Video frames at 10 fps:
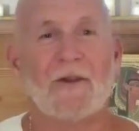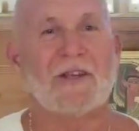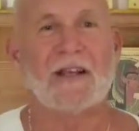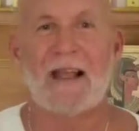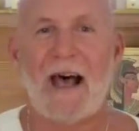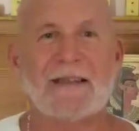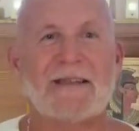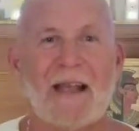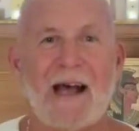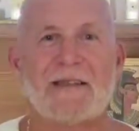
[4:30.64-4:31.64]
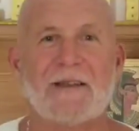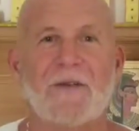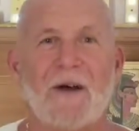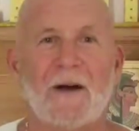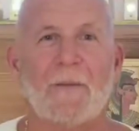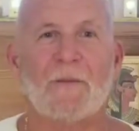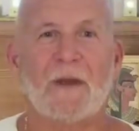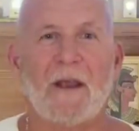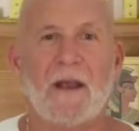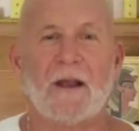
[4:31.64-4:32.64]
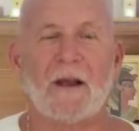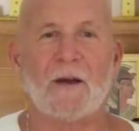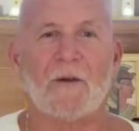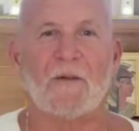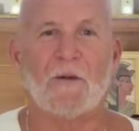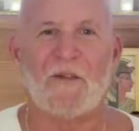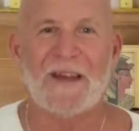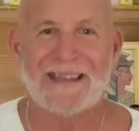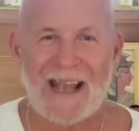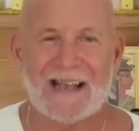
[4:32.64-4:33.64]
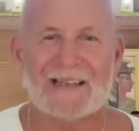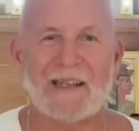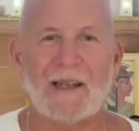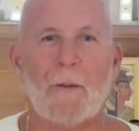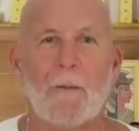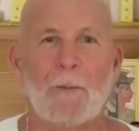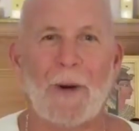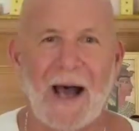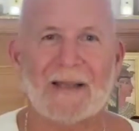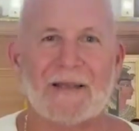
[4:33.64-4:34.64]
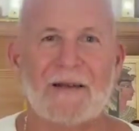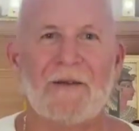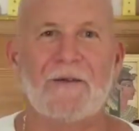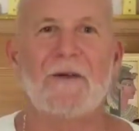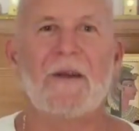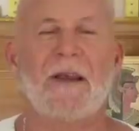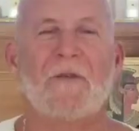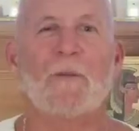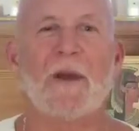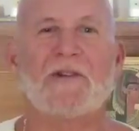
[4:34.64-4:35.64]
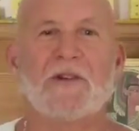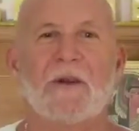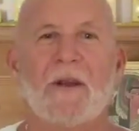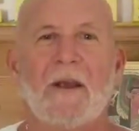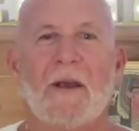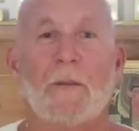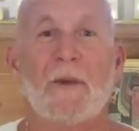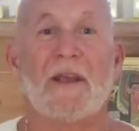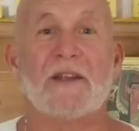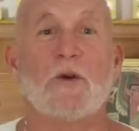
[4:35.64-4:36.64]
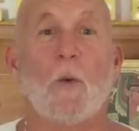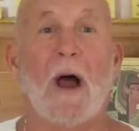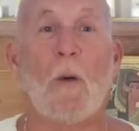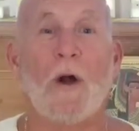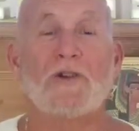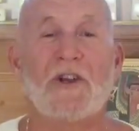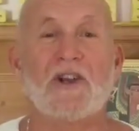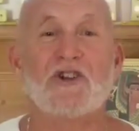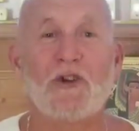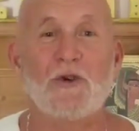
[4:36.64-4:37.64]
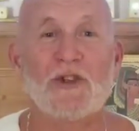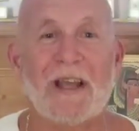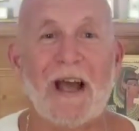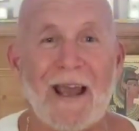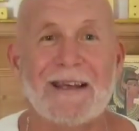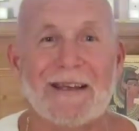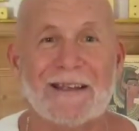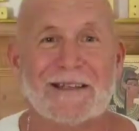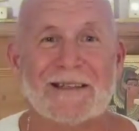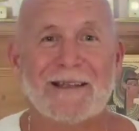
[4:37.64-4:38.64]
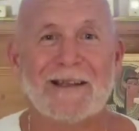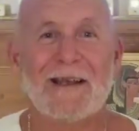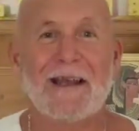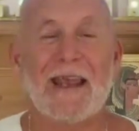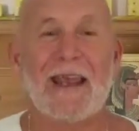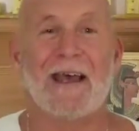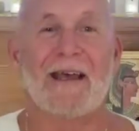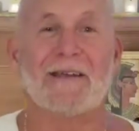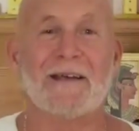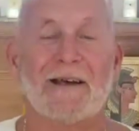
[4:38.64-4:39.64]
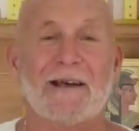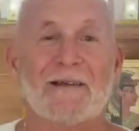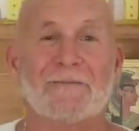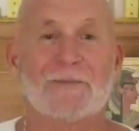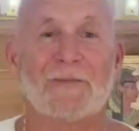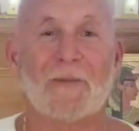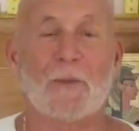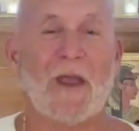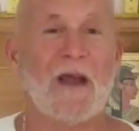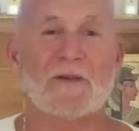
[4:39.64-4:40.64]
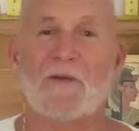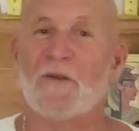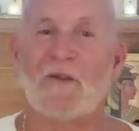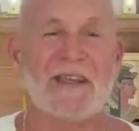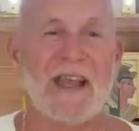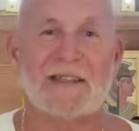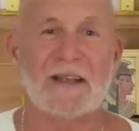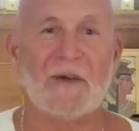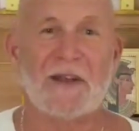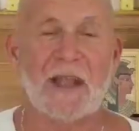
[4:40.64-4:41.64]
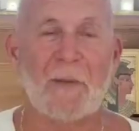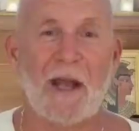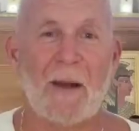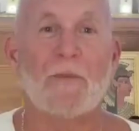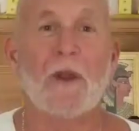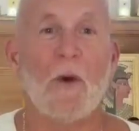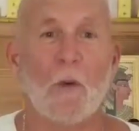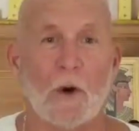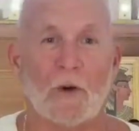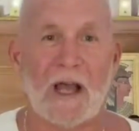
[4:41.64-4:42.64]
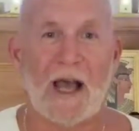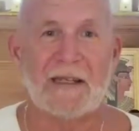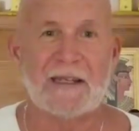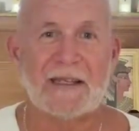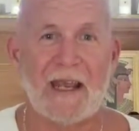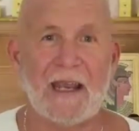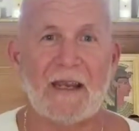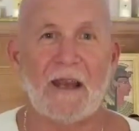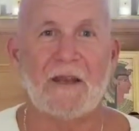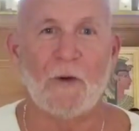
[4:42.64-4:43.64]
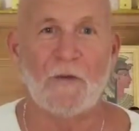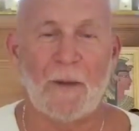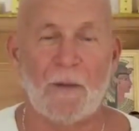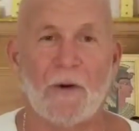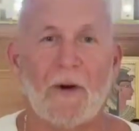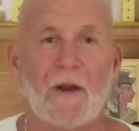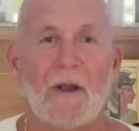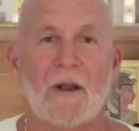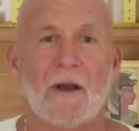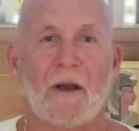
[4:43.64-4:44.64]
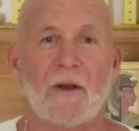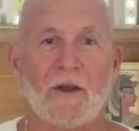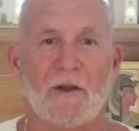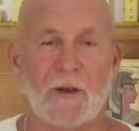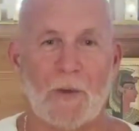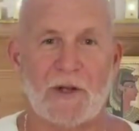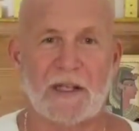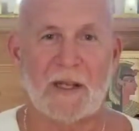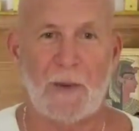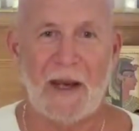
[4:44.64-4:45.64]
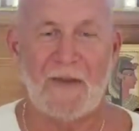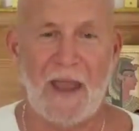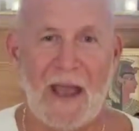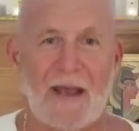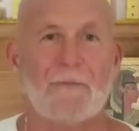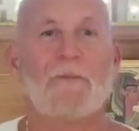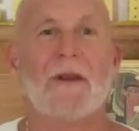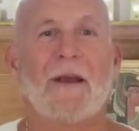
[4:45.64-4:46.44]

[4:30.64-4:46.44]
There's lots and lots of um, uh, fantastic, positive information, because you, I want you to choose kindness. And uh, we have some fantastic events coming up. World Kindness Day in, in November. Uh, you can participate in that.